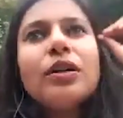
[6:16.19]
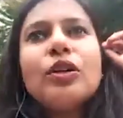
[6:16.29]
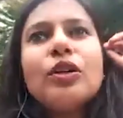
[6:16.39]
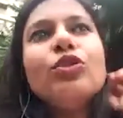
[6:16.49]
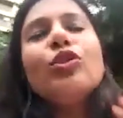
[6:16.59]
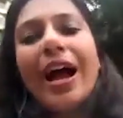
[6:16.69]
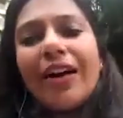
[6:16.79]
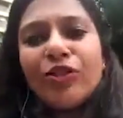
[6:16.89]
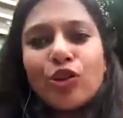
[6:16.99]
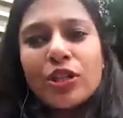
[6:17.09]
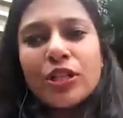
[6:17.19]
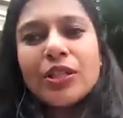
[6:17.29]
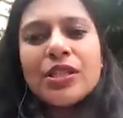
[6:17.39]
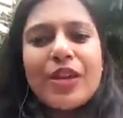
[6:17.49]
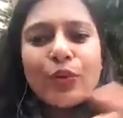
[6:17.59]
do you have
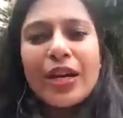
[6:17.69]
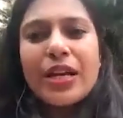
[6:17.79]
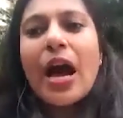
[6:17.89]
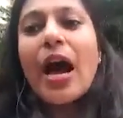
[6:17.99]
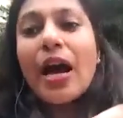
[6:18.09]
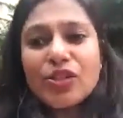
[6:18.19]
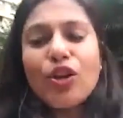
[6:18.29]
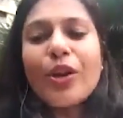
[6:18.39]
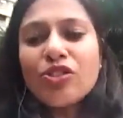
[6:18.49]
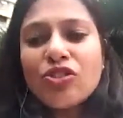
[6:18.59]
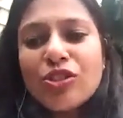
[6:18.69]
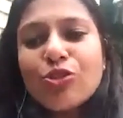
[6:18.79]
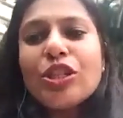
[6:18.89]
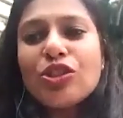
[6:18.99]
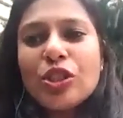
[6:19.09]
tutorials where you can ask your questions to
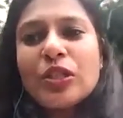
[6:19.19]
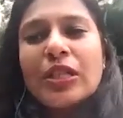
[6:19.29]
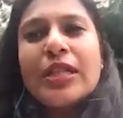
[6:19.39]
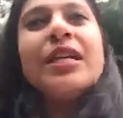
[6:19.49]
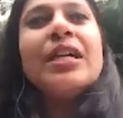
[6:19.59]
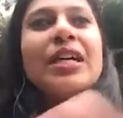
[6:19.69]
teachers personally?